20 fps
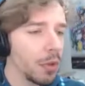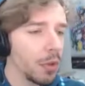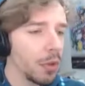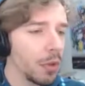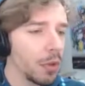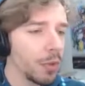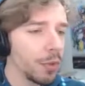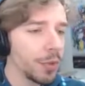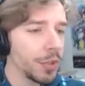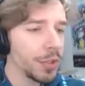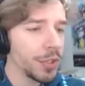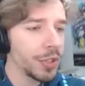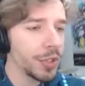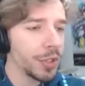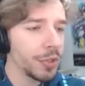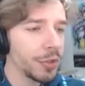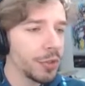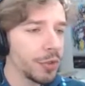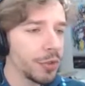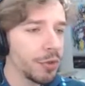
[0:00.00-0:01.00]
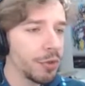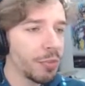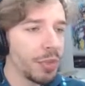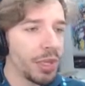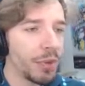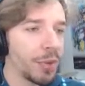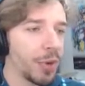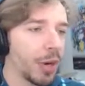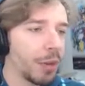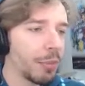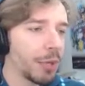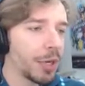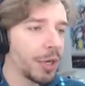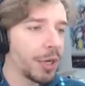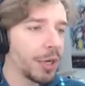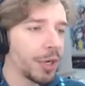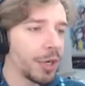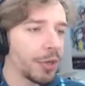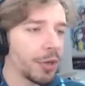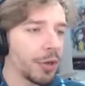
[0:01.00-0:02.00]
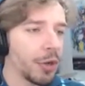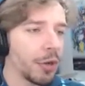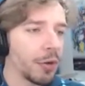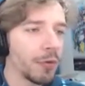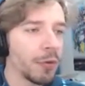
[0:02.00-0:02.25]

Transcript: Which is also me when I'm eating a hot dog.